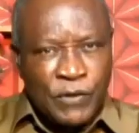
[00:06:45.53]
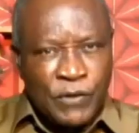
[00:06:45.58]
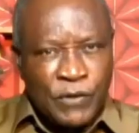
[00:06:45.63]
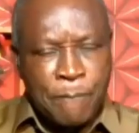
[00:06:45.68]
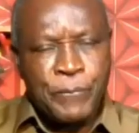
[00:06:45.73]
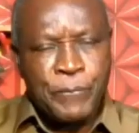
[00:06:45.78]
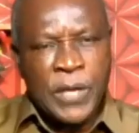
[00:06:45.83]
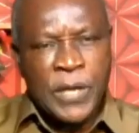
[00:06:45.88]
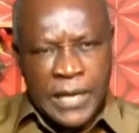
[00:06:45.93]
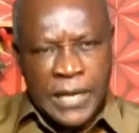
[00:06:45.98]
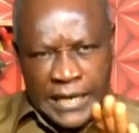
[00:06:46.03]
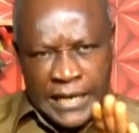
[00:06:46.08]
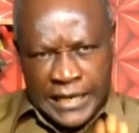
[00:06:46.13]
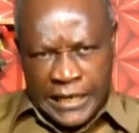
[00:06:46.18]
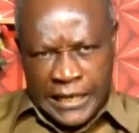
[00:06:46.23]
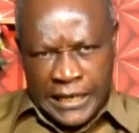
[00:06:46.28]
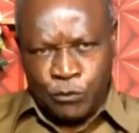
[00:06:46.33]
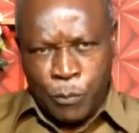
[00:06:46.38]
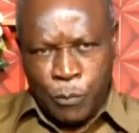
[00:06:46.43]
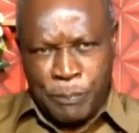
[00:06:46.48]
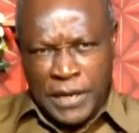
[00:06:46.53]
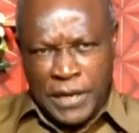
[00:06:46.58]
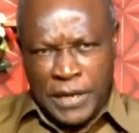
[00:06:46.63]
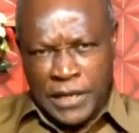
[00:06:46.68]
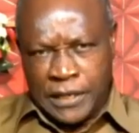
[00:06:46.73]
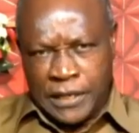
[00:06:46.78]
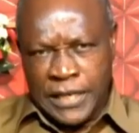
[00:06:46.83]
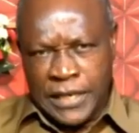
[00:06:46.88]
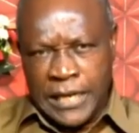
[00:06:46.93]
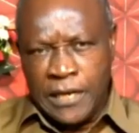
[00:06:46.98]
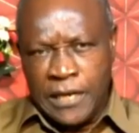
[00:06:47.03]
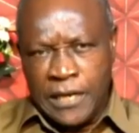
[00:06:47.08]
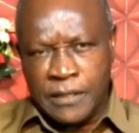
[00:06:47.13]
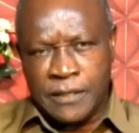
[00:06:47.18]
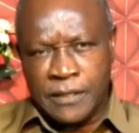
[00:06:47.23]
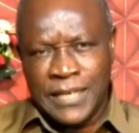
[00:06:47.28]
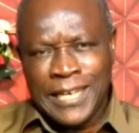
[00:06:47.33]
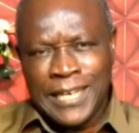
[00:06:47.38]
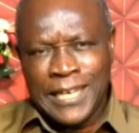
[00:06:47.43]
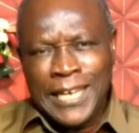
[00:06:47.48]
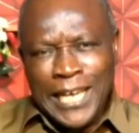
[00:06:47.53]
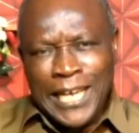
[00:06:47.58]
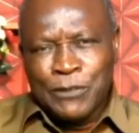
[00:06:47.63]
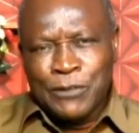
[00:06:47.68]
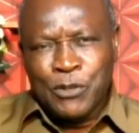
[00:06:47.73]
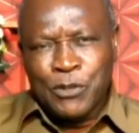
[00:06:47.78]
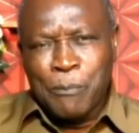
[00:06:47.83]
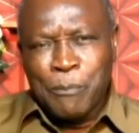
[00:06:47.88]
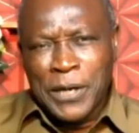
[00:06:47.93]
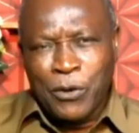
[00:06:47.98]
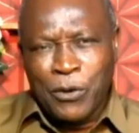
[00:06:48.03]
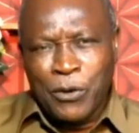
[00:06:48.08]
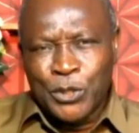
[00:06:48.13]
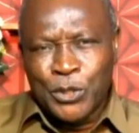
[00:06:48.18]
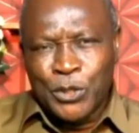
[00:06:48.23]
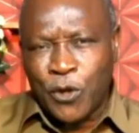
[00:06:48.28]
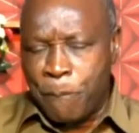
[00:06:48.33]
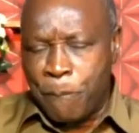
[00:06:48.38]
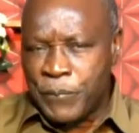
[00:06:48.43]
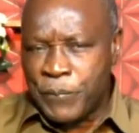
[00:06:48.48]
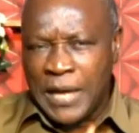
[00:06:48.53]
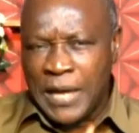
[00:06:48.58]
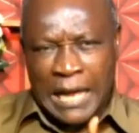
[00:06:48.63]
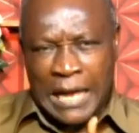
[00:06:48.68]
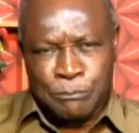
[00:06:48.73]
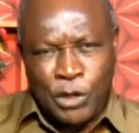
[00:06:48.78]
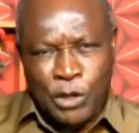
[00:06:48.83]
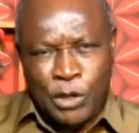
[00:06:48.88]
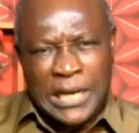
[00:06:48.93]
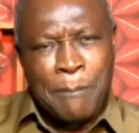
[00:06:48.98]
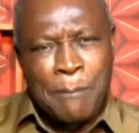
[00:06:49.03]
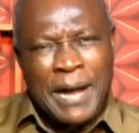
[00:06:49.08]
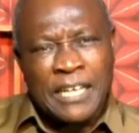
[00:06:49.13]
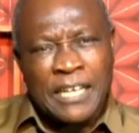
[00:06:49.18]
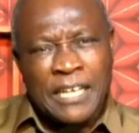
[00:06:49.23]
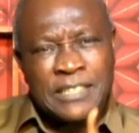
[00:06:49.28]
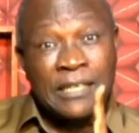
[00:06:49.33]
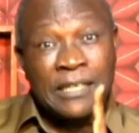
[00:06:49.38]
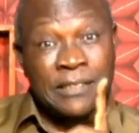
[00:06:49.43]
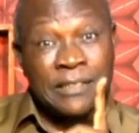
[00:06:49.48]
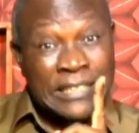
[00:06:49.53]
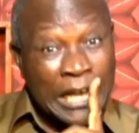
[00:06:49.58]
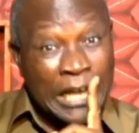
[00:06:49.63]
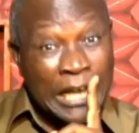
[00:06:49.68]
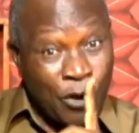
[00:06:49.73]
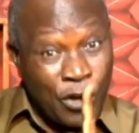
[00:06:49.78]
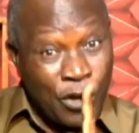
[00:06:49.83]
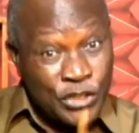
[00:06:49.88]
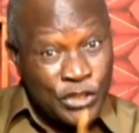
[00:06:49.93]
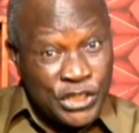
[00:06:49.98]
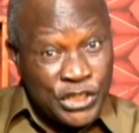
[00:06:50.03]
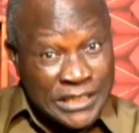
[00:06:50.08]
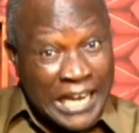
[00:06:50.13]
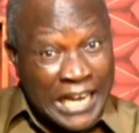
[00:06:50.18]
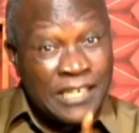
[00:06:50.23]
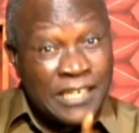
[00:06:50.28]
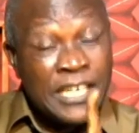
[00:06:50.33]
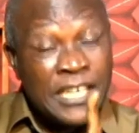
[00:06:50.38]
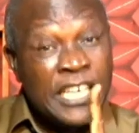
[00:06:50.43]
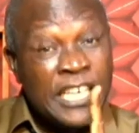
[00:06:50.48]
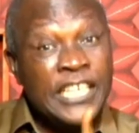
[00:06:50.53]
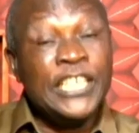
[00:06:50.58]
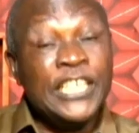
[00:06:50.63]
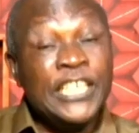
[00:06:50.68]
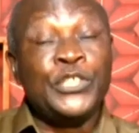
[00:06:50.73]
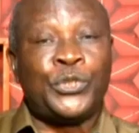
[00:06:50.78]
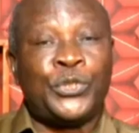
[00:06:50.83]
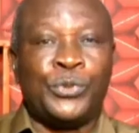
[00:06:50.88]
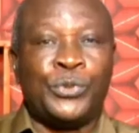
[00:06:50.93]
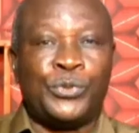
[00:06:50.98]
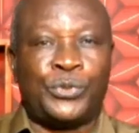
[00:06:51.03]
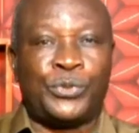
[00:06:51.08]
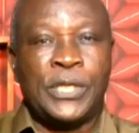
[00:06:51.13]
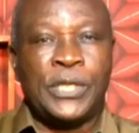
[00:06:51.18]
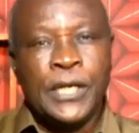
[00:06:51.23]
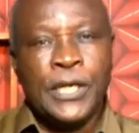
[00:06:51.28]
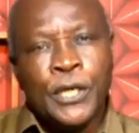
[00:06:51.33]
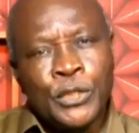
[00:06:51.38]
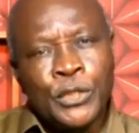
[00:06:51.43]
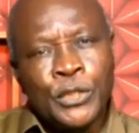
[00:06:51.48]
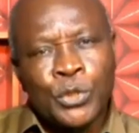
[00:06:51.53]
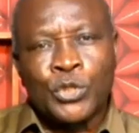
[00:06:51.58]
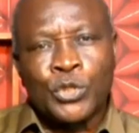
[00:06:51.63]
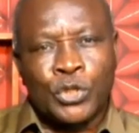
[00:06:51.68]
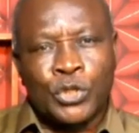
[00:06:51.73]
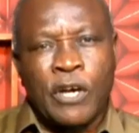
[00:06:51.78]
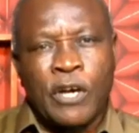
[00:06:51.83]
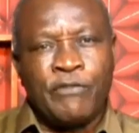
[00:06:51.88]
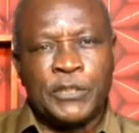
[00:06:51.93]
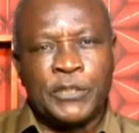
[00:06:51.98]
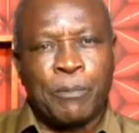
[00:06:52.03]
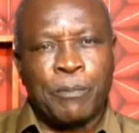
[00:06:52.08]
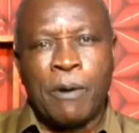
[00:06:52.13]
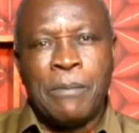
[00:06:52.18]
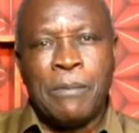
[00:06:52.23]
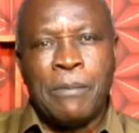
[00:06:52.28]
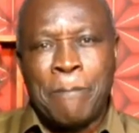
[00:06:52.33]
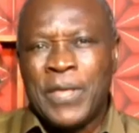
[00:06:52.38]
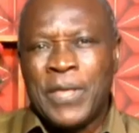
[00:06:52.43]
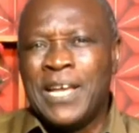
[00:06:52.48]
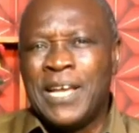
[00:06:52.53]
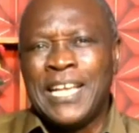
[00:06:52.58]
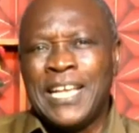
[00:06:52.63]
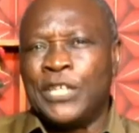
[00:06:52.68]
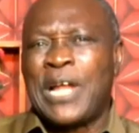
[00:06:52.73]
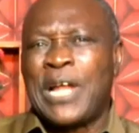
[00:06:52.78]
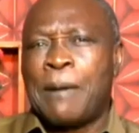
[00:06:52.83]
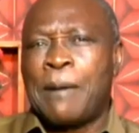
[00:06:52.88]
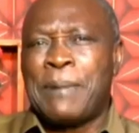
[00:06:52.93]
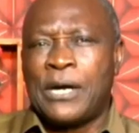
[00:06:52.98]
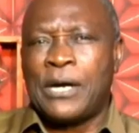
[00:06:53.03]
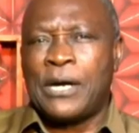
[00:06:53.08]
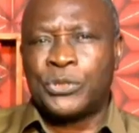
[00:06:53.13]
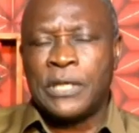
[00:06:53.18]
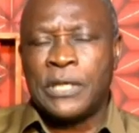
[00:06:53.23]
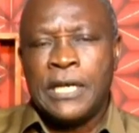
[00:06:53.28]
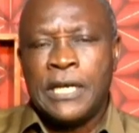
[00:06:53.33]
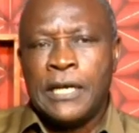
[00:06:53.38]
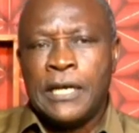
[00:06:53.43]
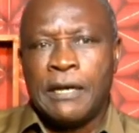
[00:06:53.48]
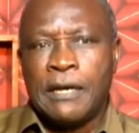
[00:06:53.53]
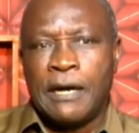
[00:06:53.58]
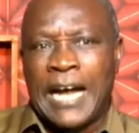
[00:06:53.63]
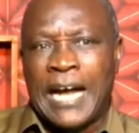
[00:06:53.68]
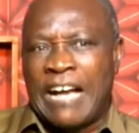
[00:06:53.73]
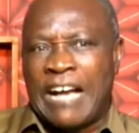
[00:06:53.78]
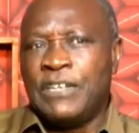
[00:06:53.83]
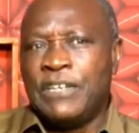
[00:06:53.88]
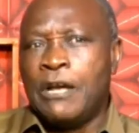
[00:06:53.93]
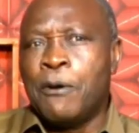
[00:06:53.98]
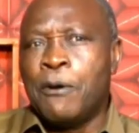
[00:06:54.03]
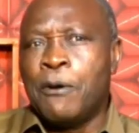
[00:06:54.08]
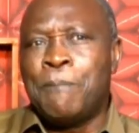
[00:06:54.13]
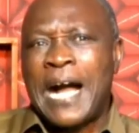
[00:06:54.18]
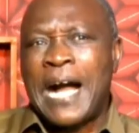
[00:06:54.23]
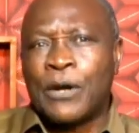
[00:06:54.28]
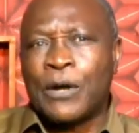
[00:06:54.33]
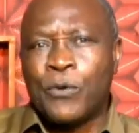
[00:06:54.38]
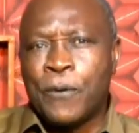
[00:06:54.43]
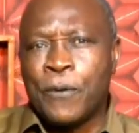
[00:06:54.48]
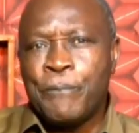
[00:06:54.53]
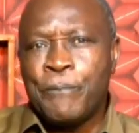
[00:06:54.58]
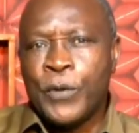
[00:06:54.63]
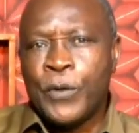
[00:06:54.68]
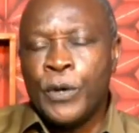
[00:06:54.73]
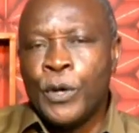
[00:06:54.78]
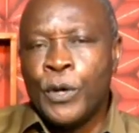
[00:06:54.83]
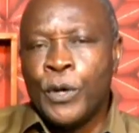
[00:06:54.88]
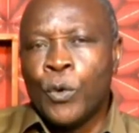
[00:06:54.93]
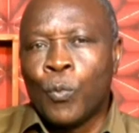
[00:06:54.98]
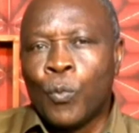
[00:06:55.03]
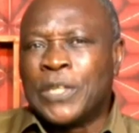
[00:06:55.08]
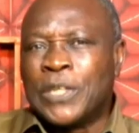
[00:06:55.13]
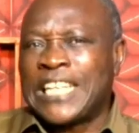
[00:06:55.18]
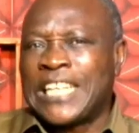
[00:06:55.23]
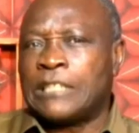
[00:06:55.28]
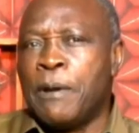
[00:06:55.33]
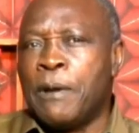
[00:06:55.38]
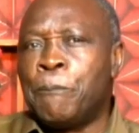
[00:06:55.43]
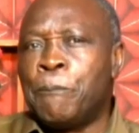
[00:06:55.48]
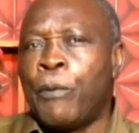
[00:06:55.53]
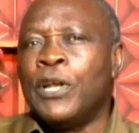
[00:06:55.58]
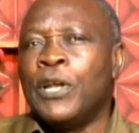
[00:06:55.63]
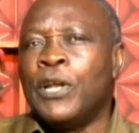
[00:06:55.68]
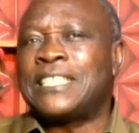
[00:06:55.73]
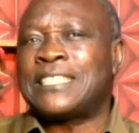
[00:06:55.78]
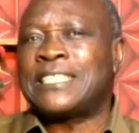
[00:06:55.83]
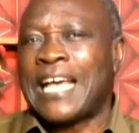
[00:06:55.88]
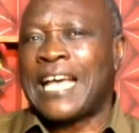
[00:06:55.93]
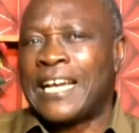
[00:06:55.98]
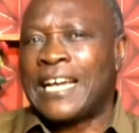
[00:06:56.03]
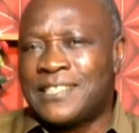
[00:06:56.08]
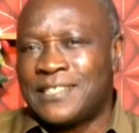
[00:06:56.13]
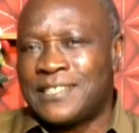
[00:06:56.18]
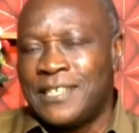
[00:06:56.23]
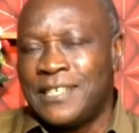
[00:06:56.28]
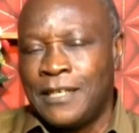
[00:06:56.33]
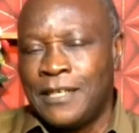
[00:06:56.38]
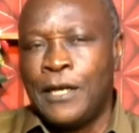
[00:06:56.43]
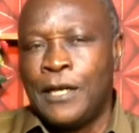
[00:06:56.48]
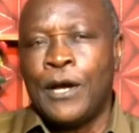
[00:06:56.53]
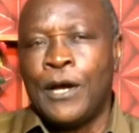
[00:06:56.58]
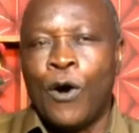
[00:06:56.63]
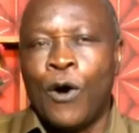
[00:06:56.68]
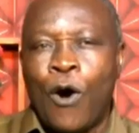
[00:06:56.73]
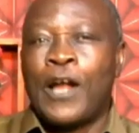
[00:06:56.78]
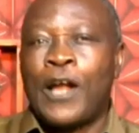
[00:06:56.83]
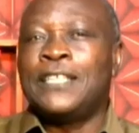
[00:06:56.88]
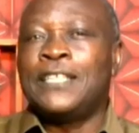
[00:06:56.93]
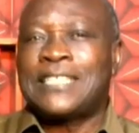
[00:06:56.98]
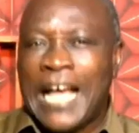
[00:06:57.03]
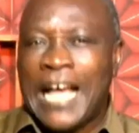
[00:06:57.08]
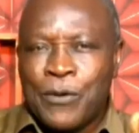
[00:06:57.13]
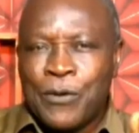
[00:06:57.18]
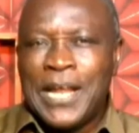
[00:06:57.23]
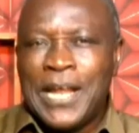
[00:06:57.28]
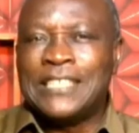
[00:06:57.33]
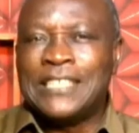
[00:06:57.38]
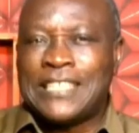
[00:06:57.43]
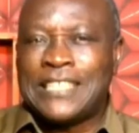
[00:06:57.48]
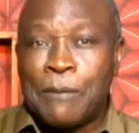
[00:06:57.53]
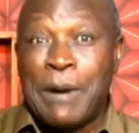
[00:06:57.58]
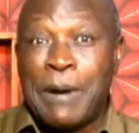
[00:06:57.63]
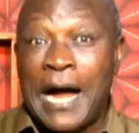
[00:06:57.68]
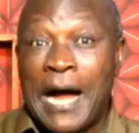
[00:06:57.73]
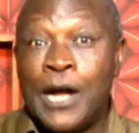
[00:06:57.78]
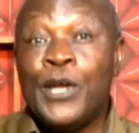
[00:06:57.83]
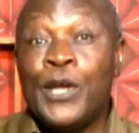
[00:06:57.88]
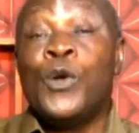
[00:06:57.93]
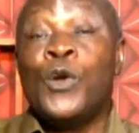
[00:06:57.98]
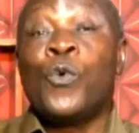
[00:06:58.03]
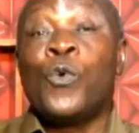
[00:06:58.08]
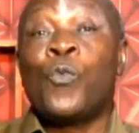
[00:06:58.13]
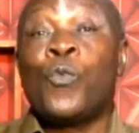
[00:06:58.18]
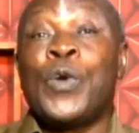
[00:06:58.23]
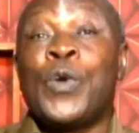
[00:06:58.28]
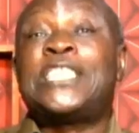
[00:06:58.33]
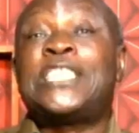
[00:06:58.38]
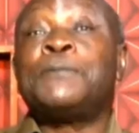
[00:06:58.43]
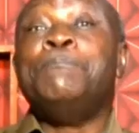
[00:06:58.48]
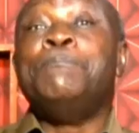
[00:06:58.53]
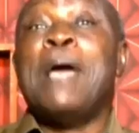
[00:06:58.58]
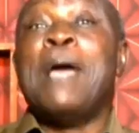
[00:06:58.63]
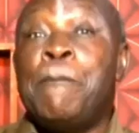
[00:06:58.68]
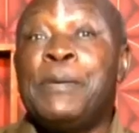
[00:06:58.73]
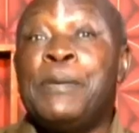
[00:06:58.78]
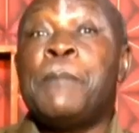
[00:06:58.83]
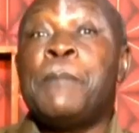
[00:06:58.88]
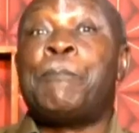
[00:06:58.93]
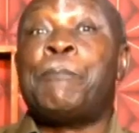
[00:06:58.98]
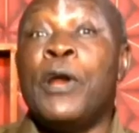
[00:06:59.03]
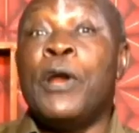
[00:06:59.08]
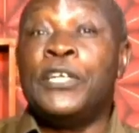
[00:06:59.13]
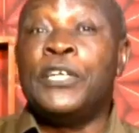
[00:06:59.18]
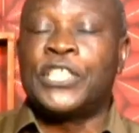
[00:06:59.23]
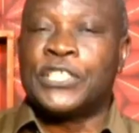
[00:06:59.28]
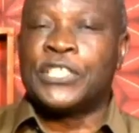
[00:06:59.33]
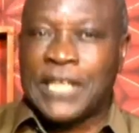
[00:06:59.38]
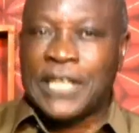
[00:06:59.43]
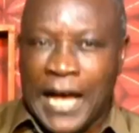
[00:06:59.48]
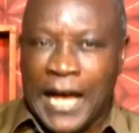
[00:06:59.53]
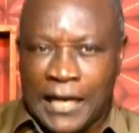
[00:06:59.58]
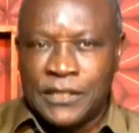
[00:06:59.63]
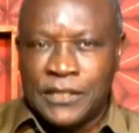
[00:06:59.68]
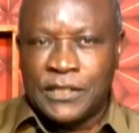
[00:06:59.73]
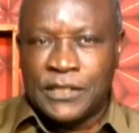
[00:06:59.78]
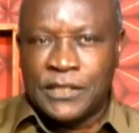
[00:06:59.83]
It will bring healing. It will bring closure. I'm talking about psychological issues to solve this problem. It's not about having a bagu which has been politicized, or this argument chamber which may be politicized, may